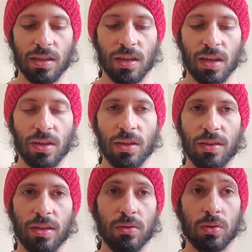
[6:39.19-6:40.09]
all
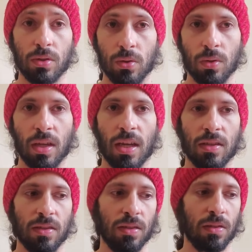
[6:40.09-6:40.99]
those
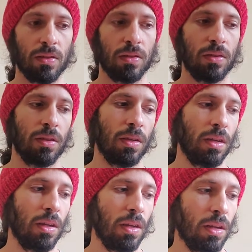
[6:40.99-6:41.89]
suitcases
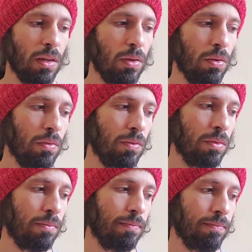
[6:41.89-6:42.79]
of
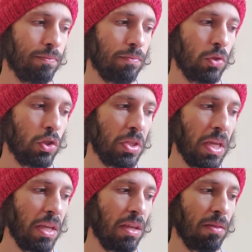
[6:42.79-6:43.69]

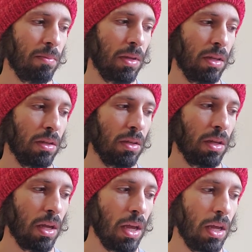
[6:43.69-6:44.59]
shame and
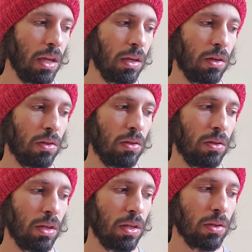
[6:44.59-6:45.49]
anger
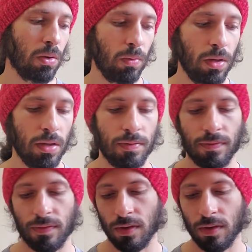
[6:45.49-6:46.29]
and grief